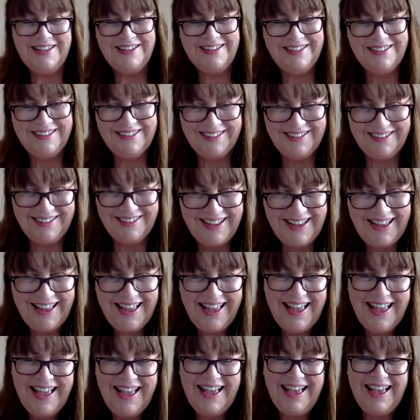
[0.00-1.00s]

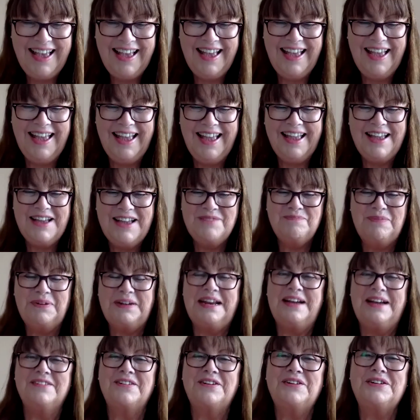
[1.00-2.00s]

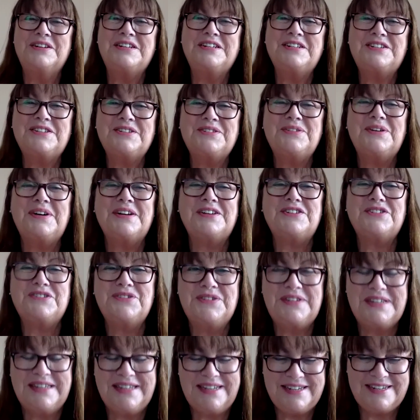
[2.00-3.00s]
But I'm going to do what
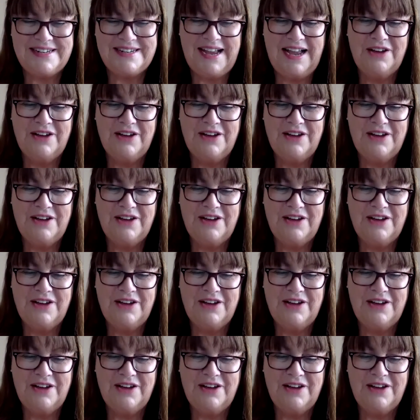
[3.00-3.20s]
you did.